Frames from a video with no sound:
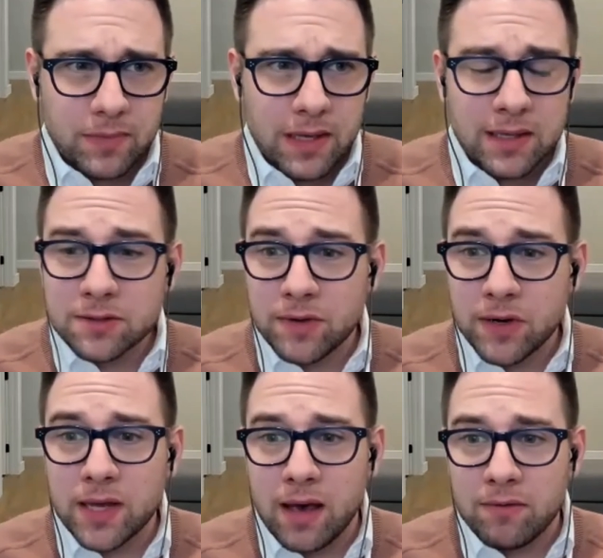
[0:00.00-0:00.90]
That's
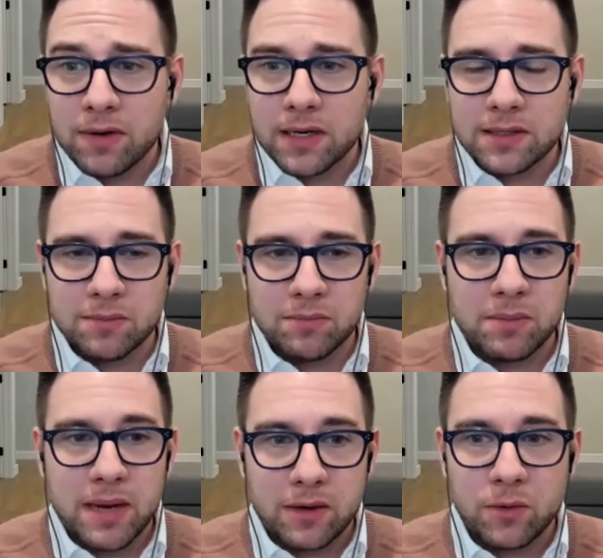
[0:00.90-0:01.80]
fairly evident and
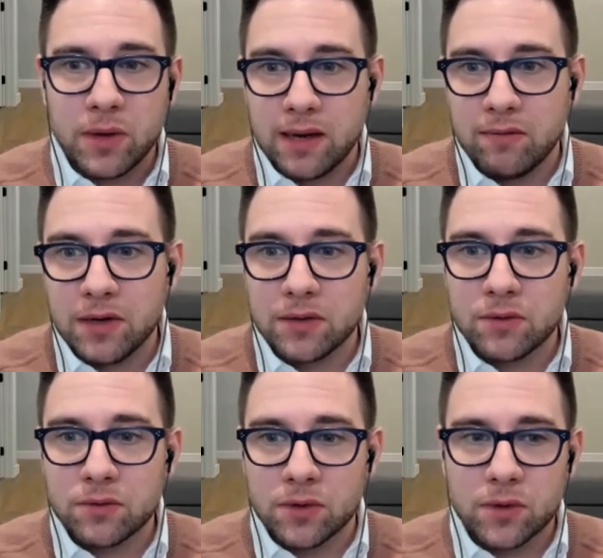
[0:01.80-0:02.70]
been made quite evident
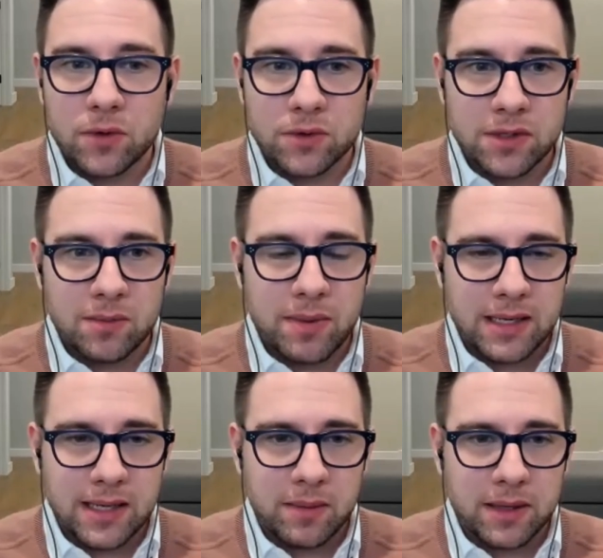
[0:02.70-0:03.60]
throughout the course of the
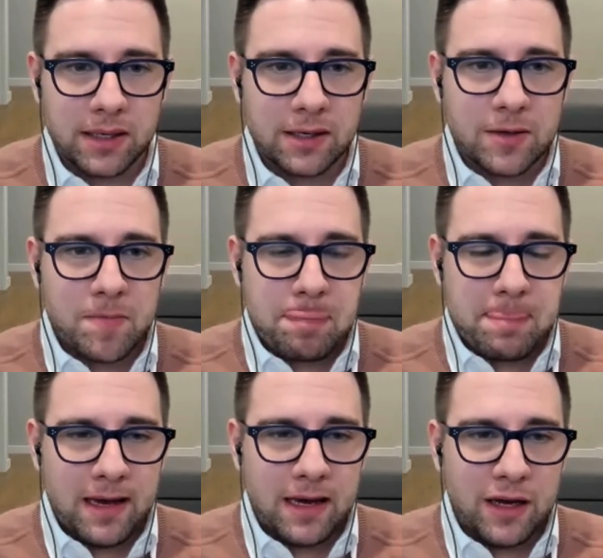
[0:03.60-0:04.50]
pandemic.
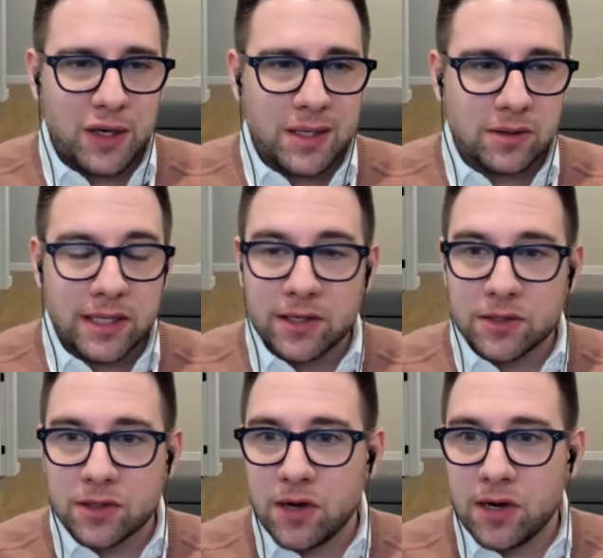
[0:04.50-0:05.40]
Uh, you know,
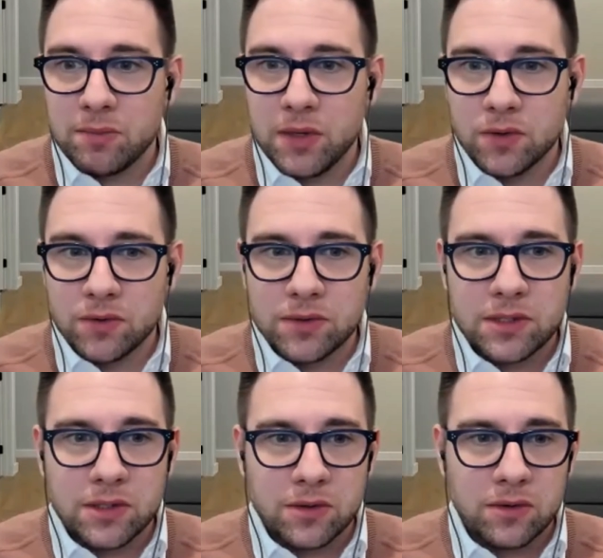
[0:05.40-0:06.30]
leaders are not immune
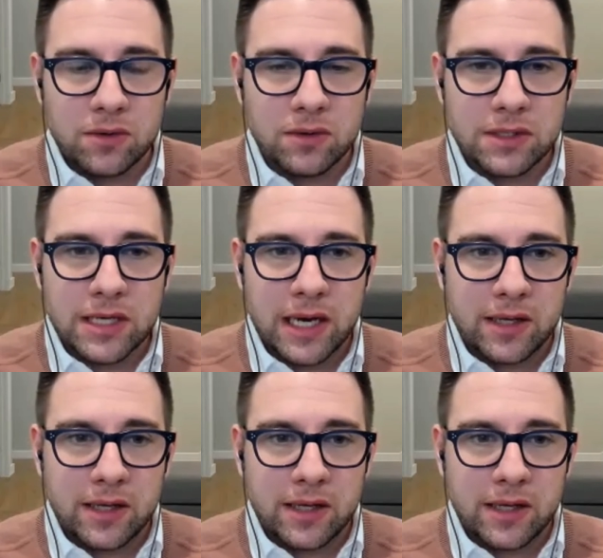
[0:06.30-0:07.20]
to the
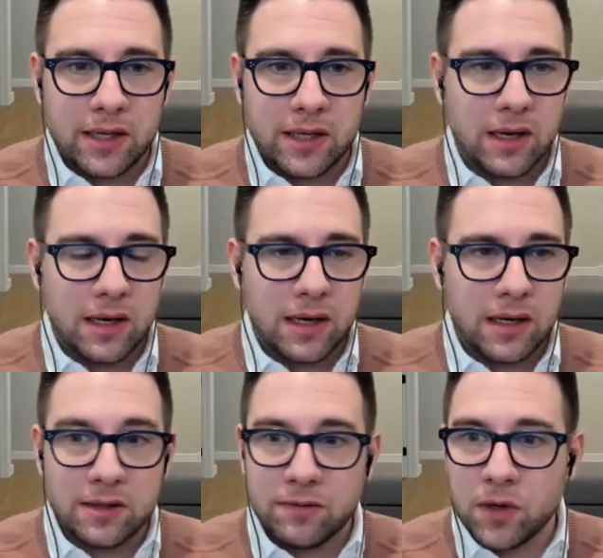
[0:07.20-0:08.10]
challenges of uh,
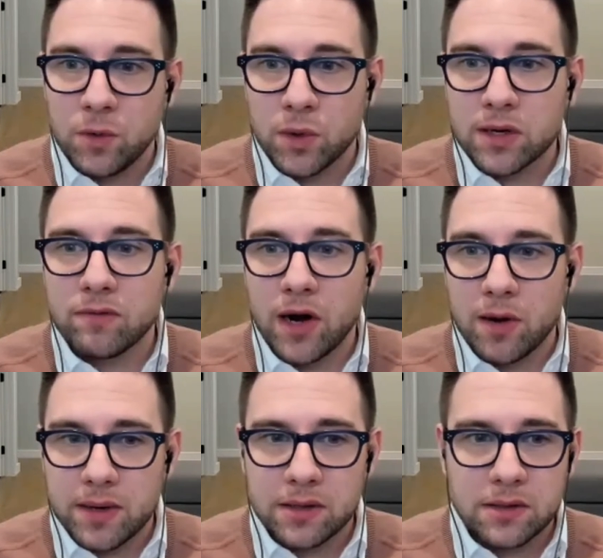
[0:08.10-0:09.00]
a difficult work
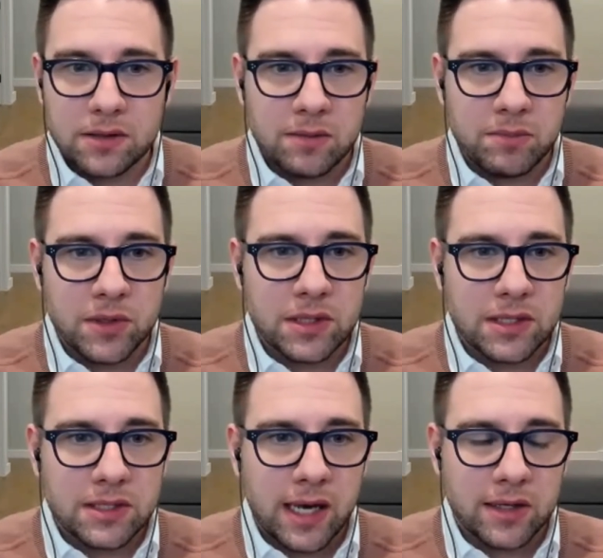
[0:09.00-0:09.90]
environment, immune to the
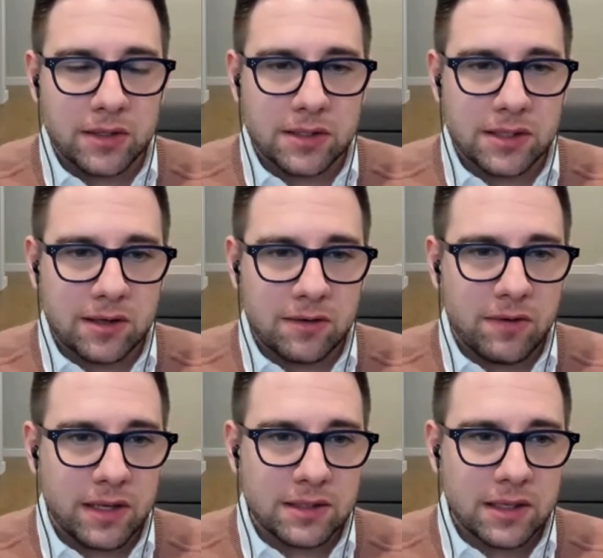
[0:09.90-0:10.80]
challenges that they
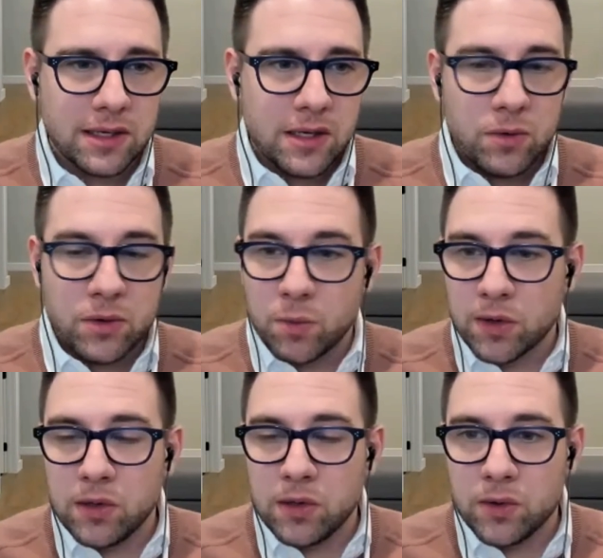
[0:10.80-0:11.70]
face with
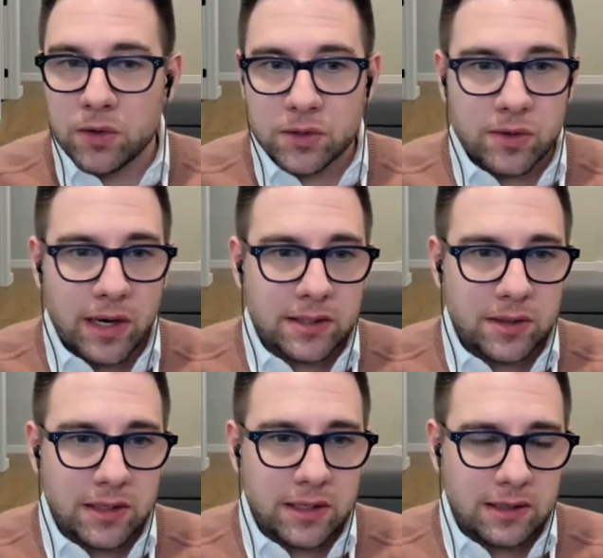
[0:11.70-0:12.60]
workload or stress or
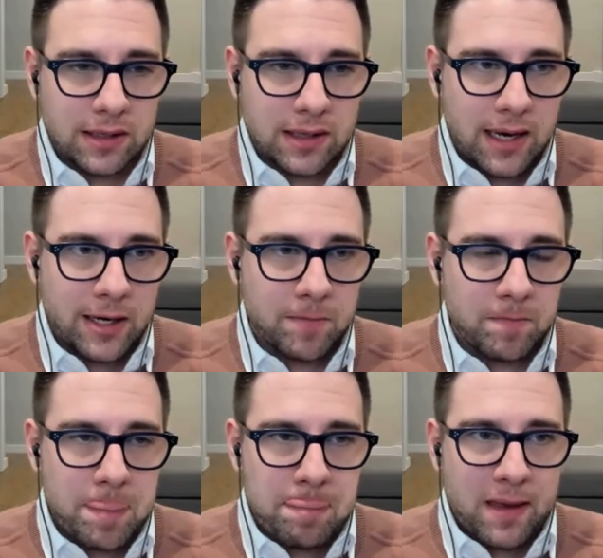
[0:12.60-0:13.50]
anything like that. And,
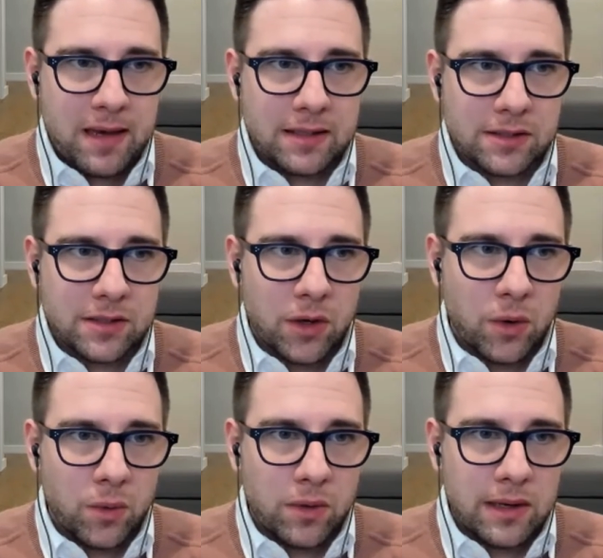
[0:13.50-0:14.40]
and
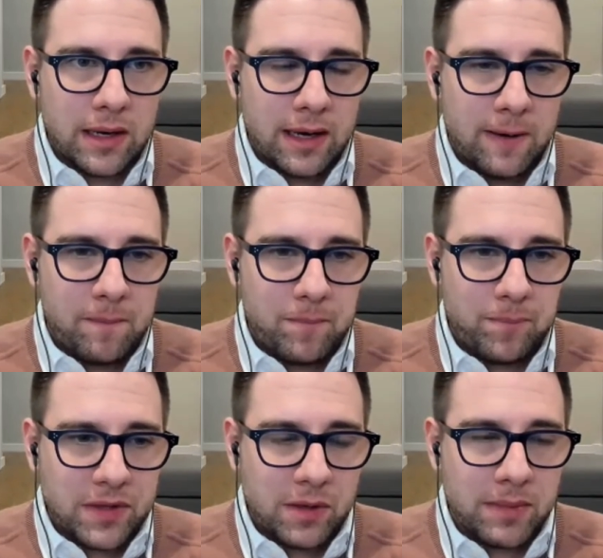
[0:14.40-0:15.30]
so, um,
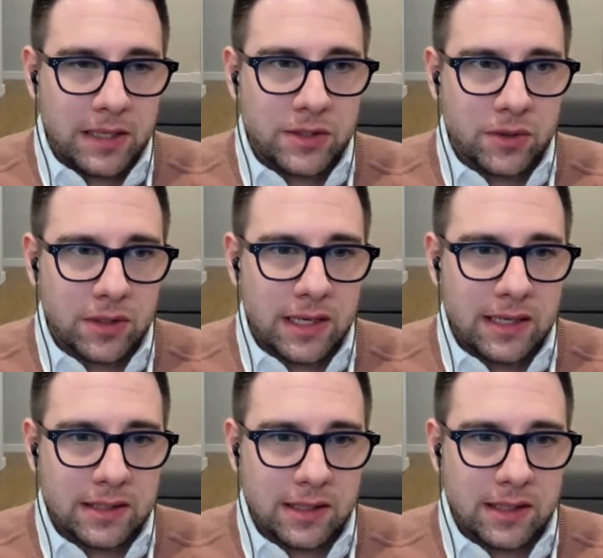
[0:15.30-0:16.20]
you know, make sure that
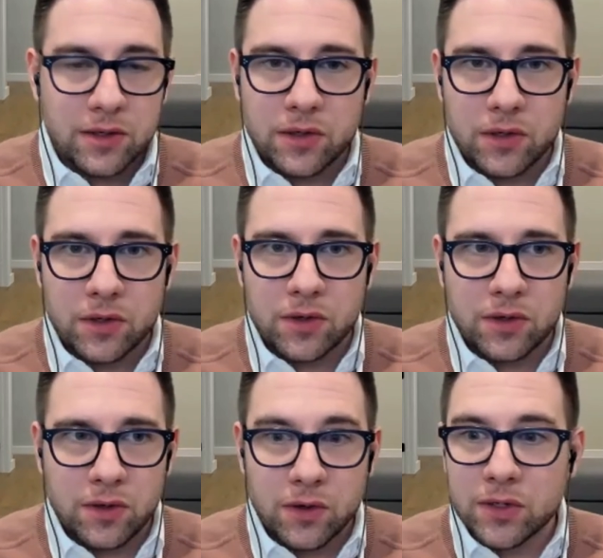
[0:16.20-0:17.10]
as a leader, you're,
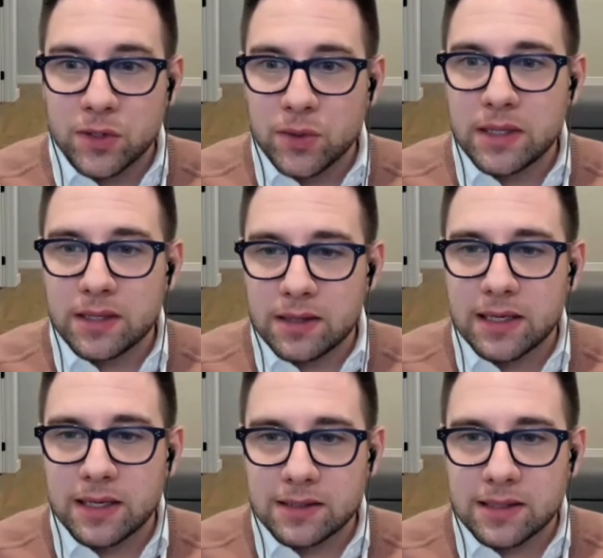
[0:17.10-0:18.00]
you're doing the
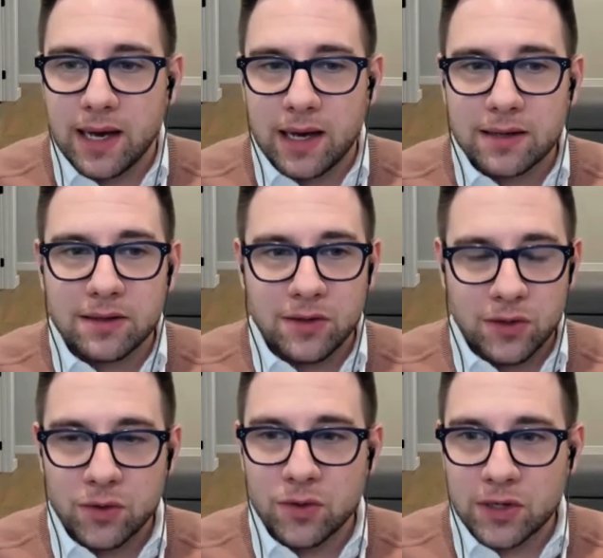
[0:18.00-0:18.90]
things that
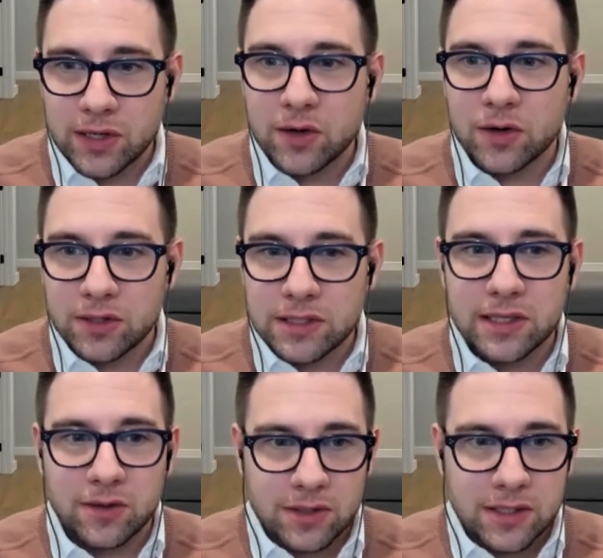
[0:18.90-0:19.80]
you are
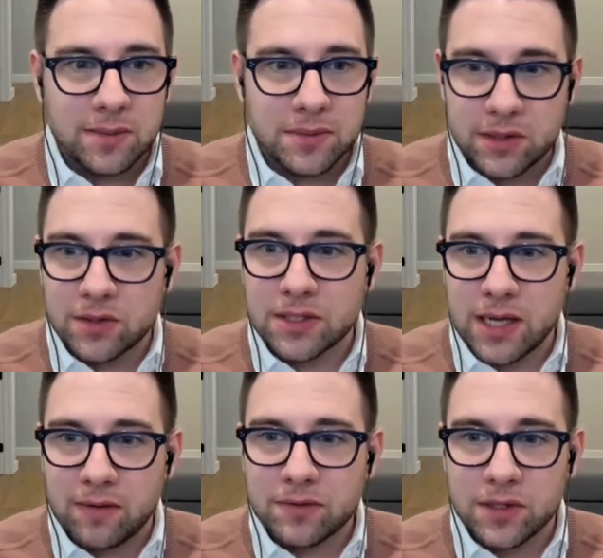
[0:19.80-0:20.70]
encouraging your teams and your
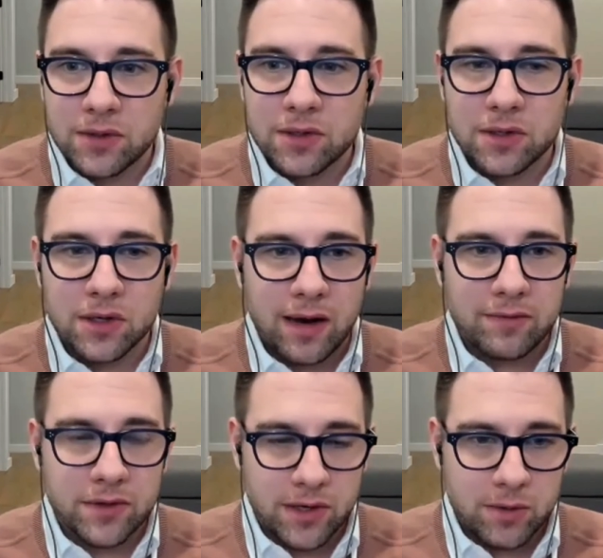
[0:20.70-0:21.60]
staff to do to look
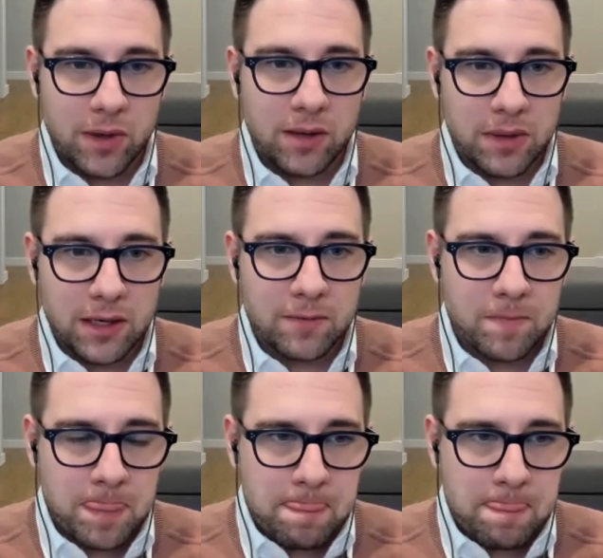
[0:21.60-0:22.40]
after their well-being.